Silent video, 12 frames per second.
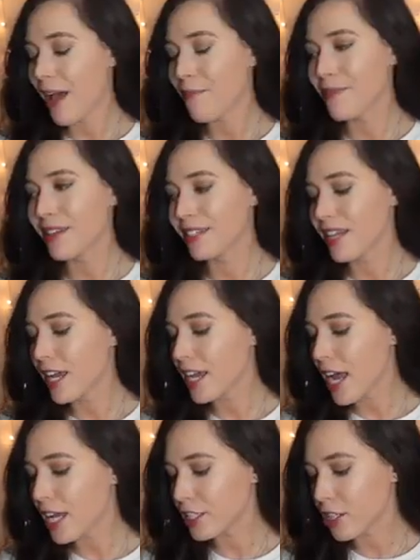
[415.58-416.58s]
That being, hi
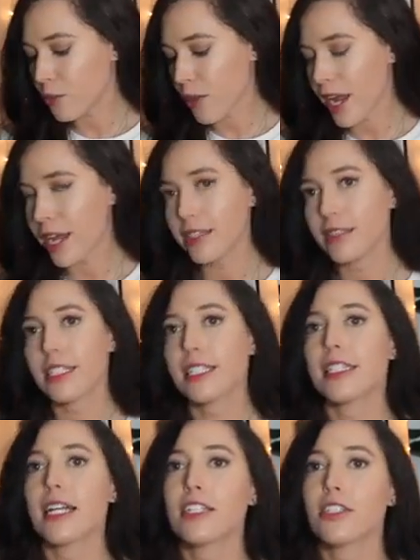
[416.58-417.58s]
Oscar Wilde,
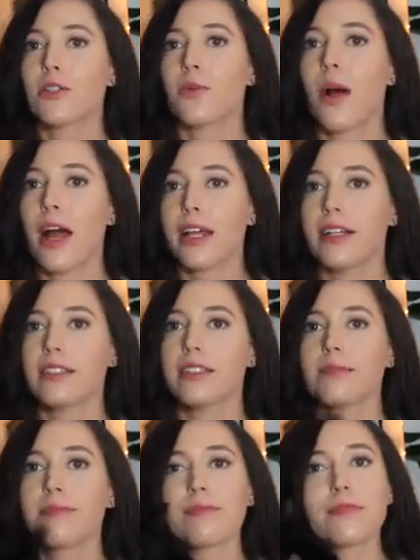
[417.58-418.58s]
this is Oscar
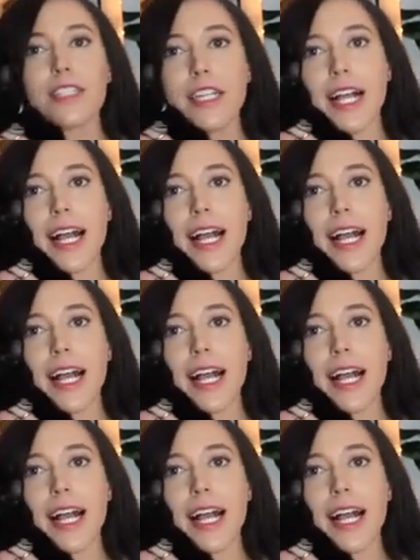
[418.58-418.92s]
Wilde. Say